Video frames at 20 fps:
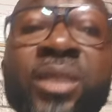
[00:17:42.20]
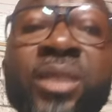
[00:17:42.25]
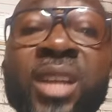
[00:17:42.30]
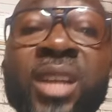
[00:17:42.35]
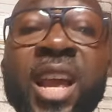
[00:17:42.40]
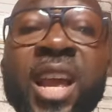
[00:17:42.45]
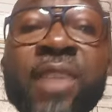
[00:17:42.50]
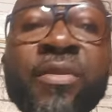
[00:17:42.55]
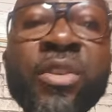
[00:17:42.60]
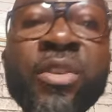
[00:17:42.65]

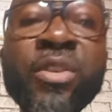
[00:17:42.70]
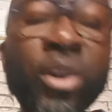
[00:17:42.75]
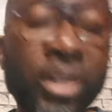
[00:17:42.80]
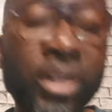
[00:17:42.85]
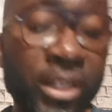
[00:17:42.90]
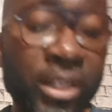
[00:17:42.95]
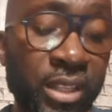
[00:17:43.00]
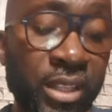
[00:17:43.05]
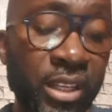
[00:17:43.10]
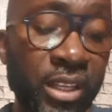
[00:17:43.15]
every other
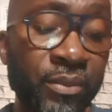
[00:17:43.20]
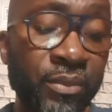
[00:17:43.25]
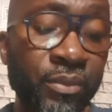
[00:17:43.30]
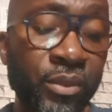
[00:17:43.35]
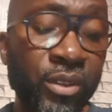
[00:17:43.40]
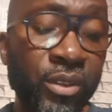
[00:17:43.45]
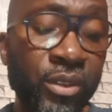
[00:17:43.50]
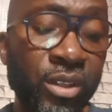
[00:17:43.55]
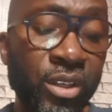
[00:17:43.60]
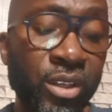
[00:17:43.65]
thing
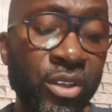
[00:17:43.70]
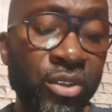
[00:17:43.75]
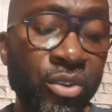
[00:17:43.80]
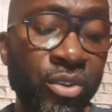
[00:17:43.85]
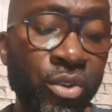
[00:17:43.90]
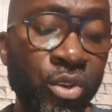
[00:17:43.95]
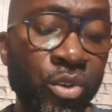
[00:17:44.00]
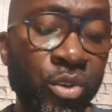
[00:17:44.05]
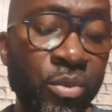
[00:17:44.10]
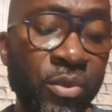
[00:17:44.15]
is
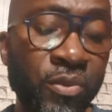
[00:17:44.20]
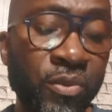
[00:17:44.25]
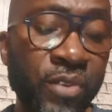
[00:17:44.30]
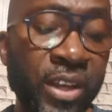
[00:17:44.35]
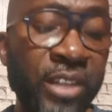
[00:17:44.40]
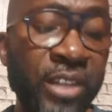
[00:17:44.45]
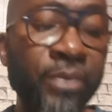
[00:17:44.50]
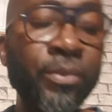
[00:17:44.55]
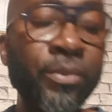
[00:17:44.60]
going to be fine.